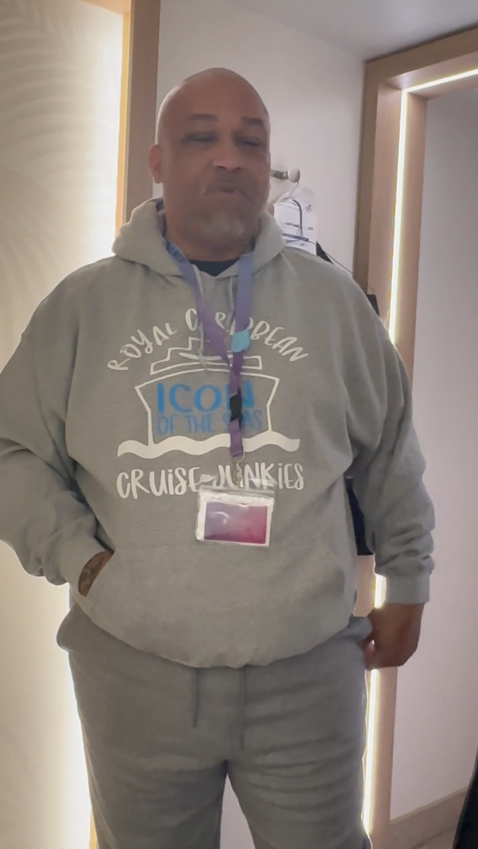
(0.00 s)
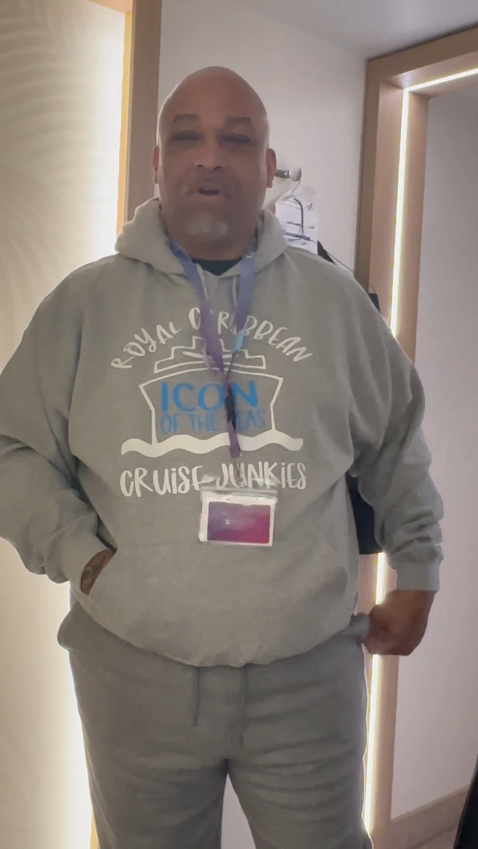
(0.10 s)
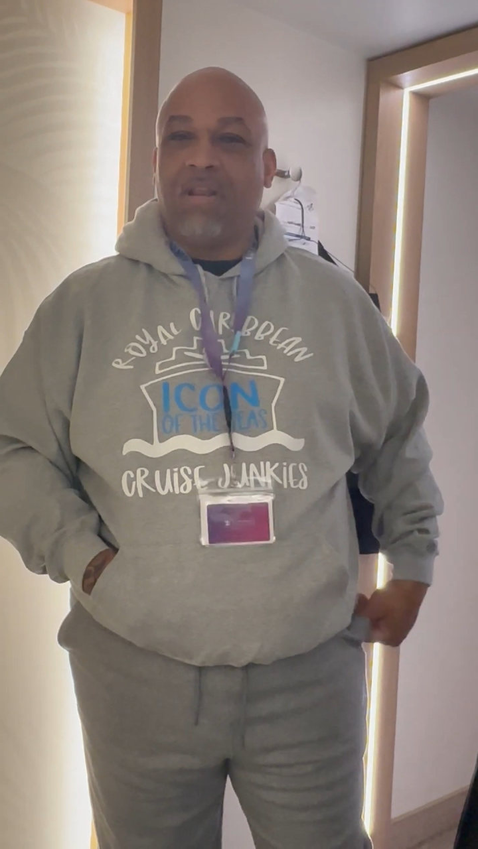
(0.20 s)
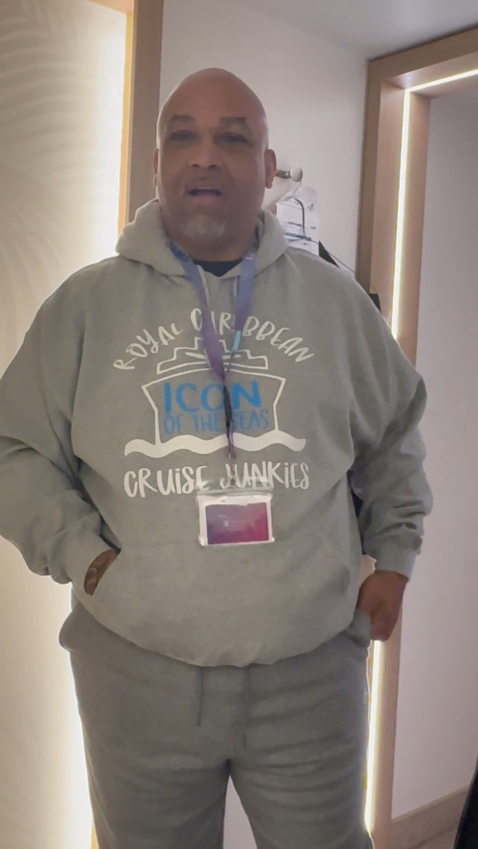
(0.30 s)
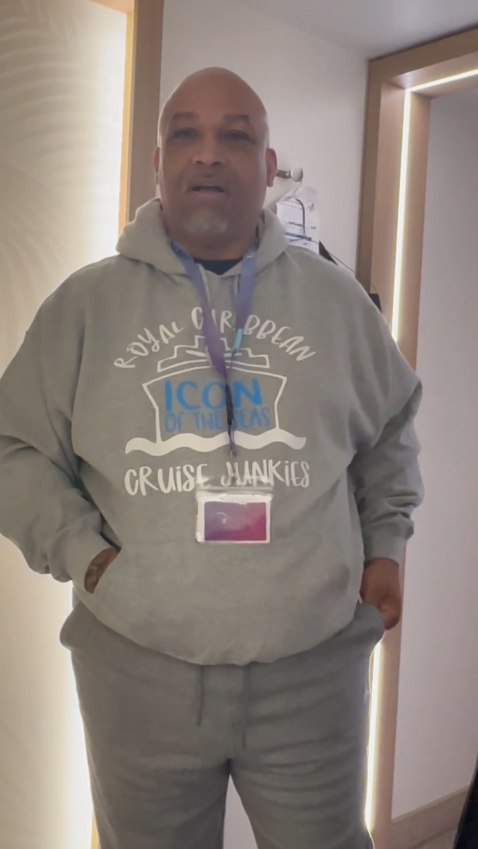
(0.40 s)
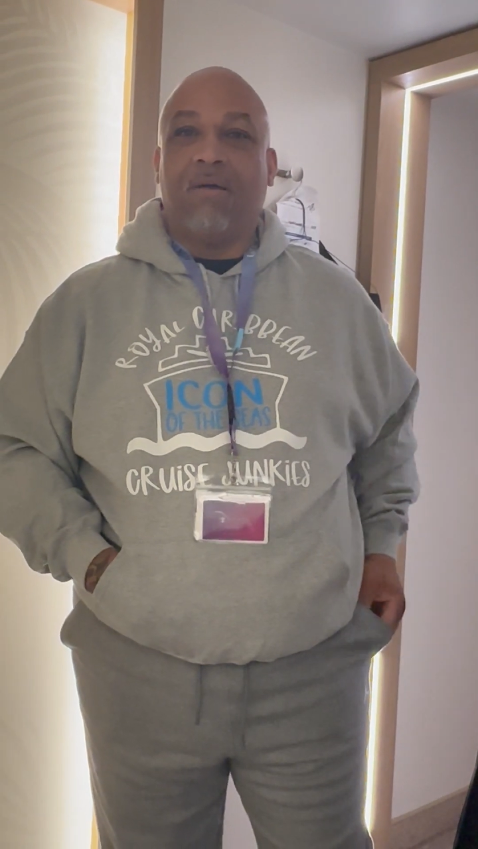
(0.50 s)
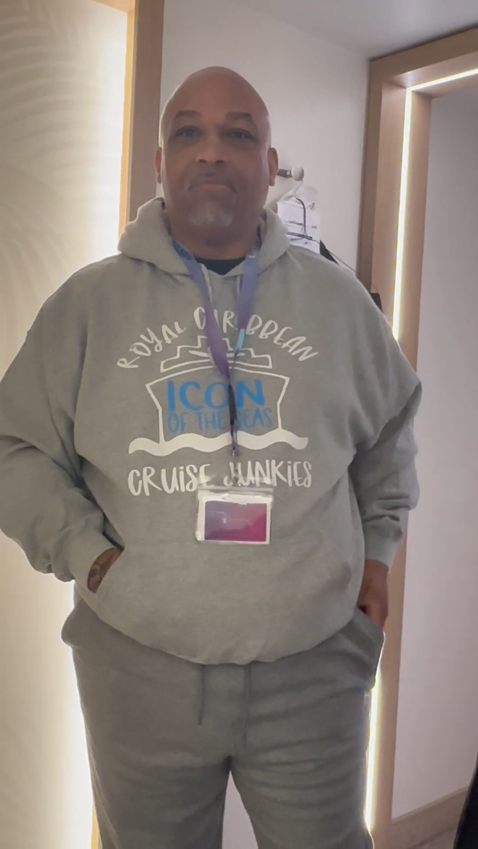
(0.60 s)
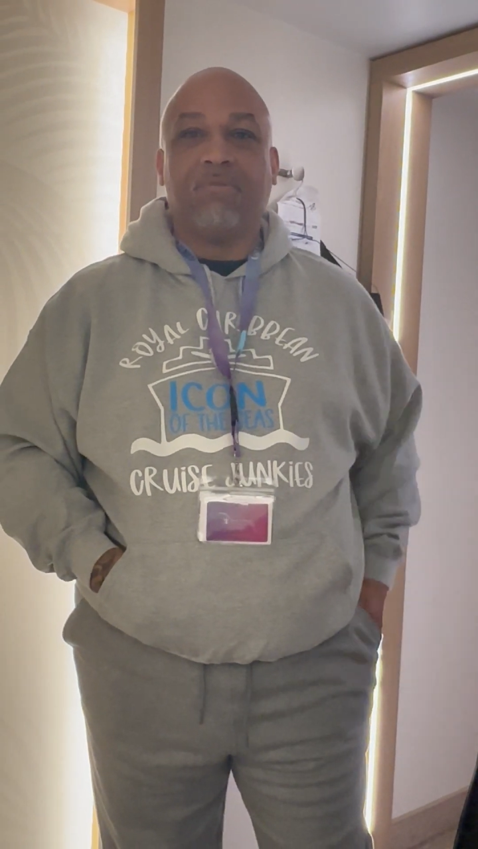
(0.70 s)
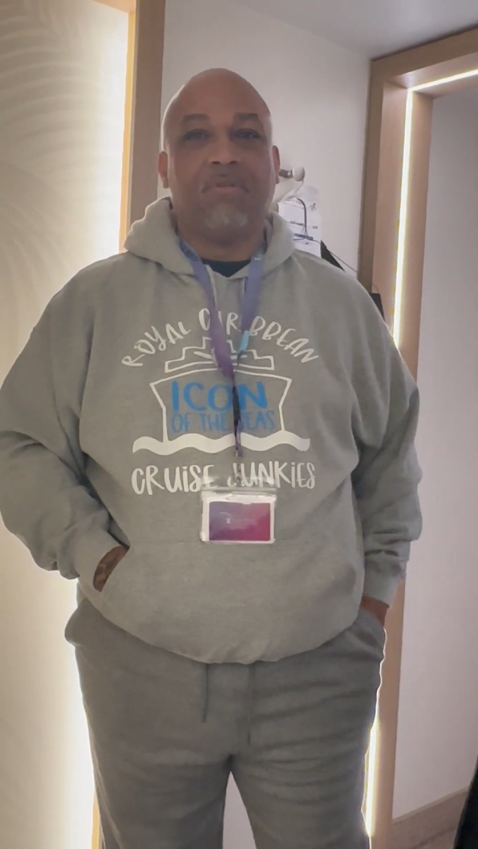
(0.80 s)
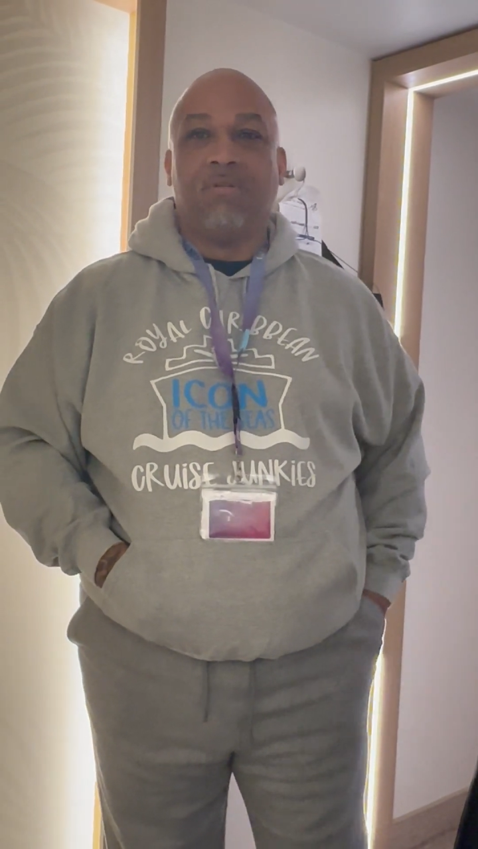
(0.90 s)
o'clock
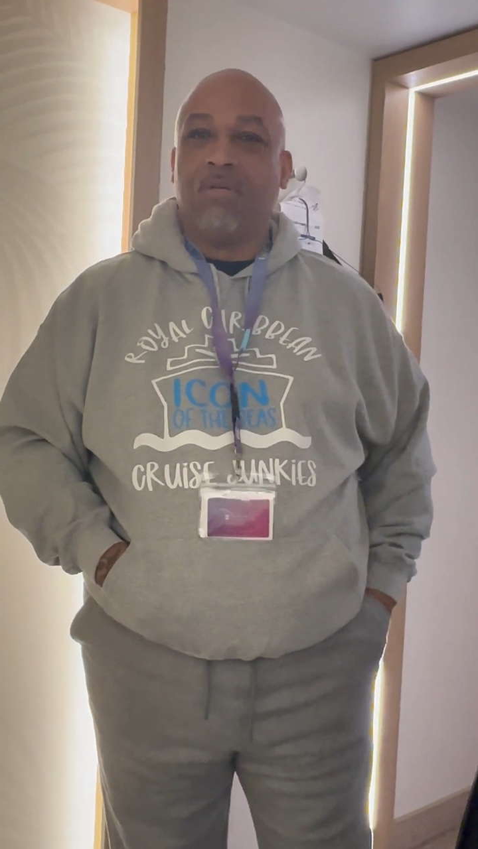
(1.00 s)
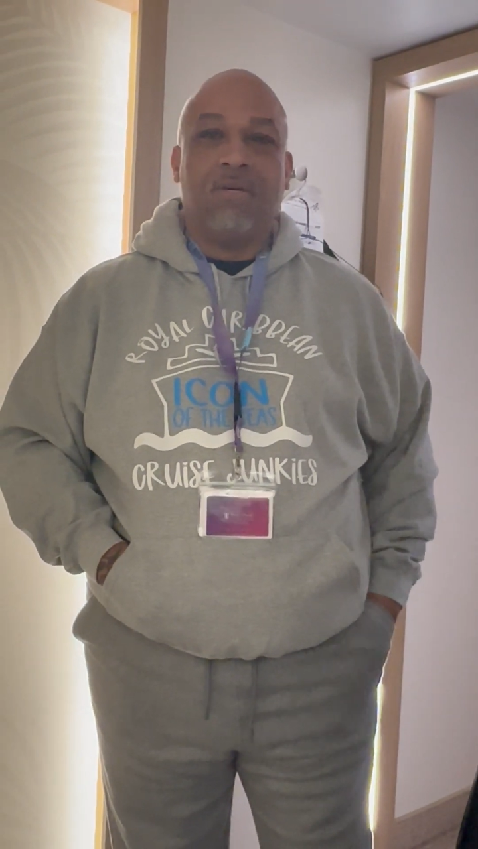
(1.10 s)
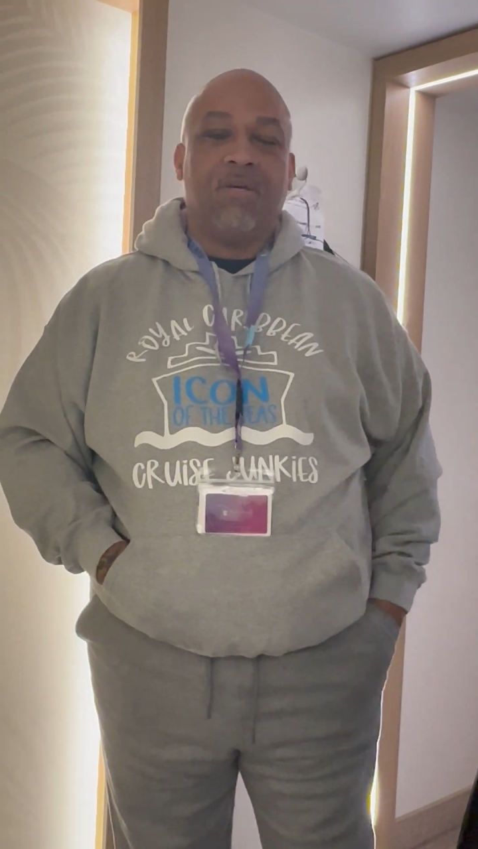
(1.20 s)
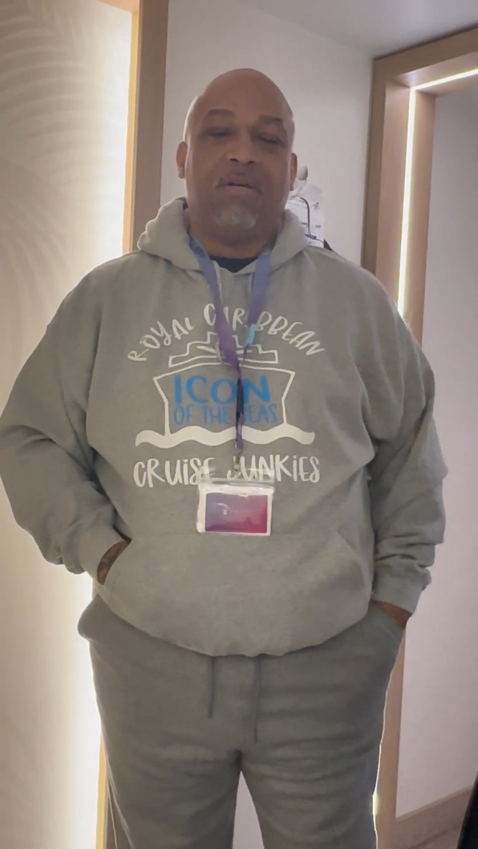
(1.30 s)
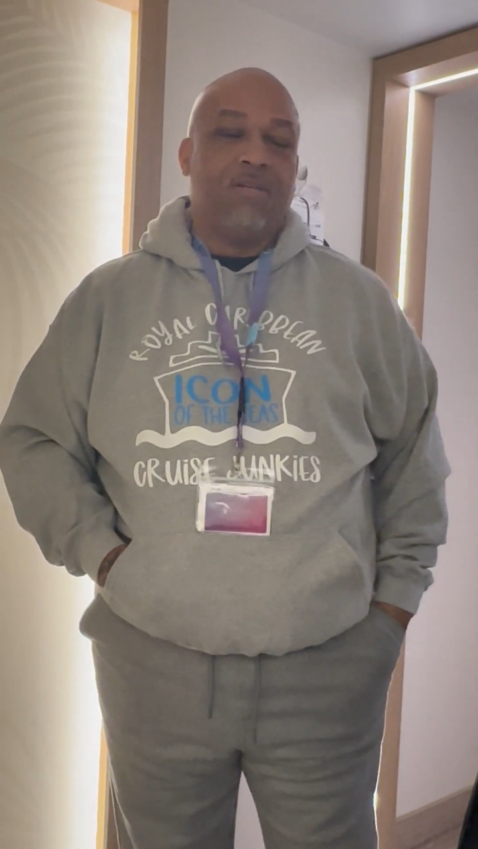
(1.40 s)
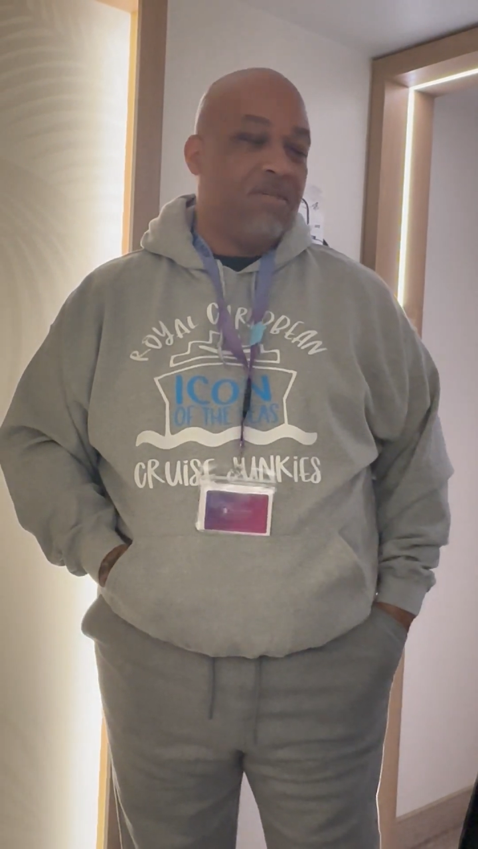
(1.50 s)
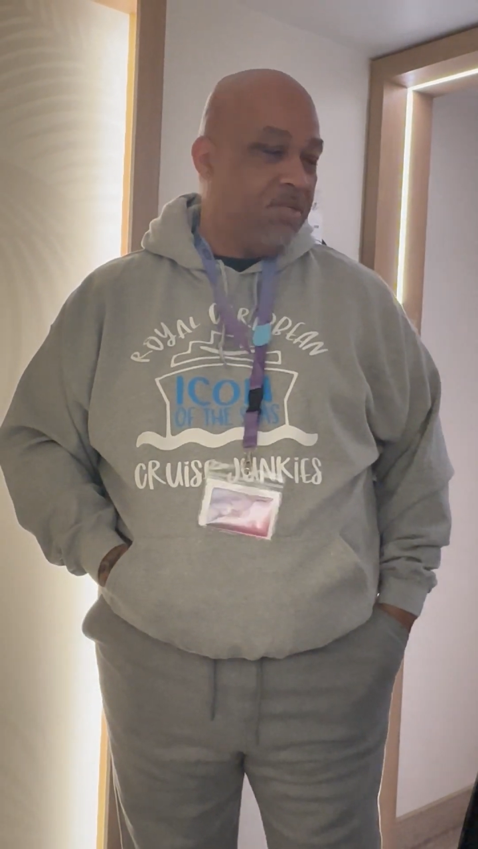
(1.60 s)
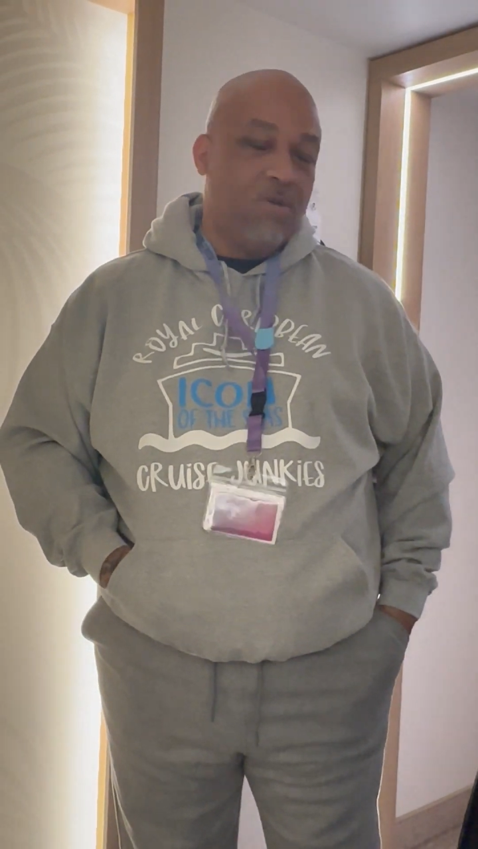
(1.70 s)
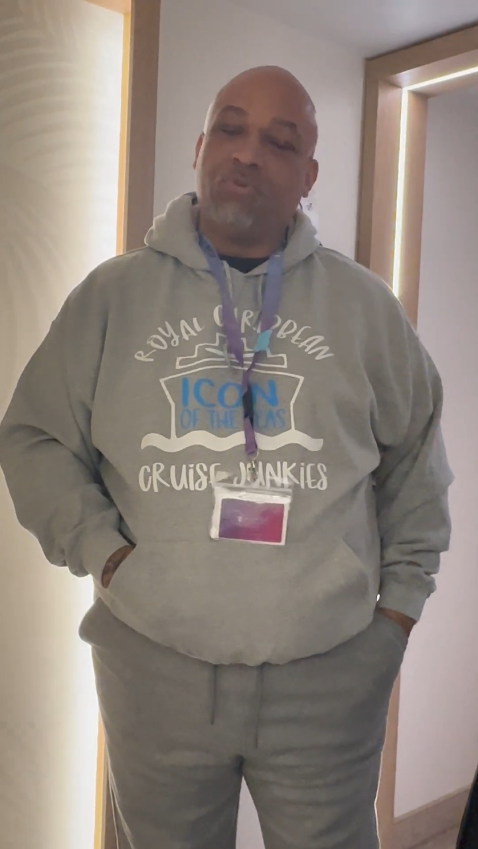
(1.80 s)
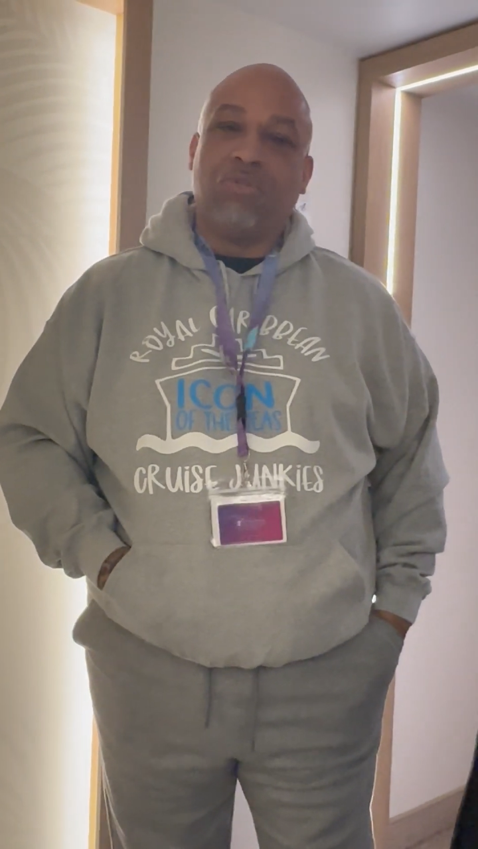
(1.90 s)
comes,
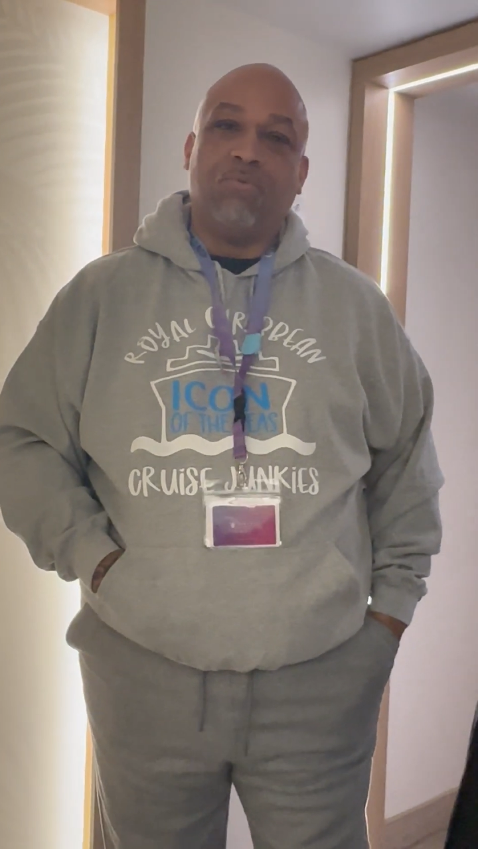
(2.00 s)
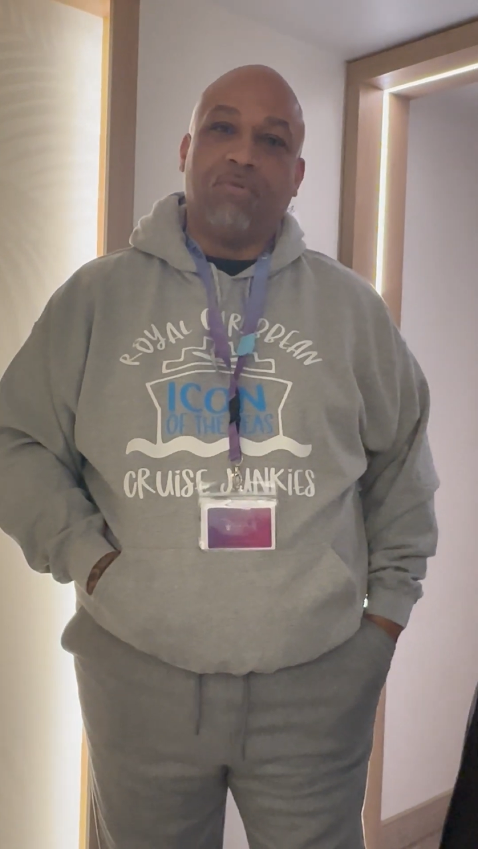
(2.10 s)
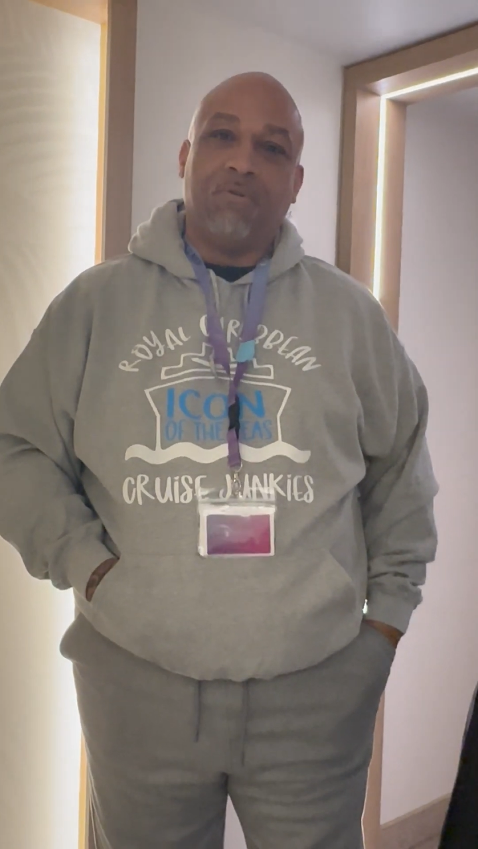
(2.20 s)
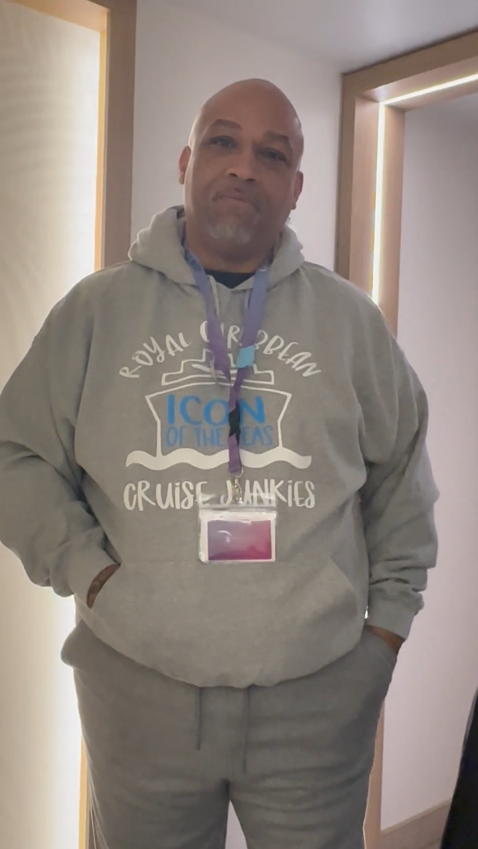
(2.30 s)
no suit.